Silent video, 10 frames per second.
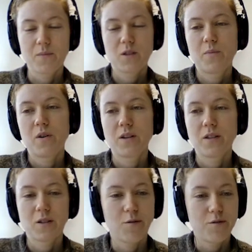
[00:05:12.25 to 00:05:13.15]
support
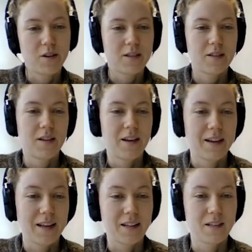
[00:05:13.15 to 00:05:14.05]
is offered
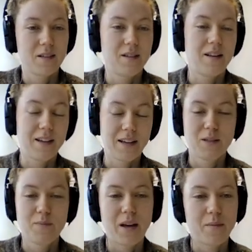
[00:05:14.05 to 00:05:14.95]

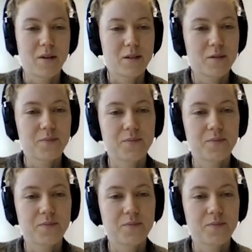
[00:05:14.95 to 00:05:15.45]
against payment.